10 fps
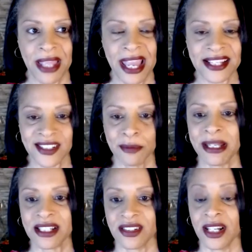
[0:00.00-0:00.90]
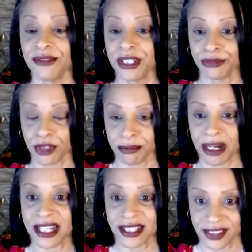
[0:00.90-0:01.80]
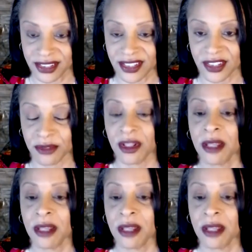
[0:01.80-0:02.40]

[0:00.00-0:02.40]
aspects of different biases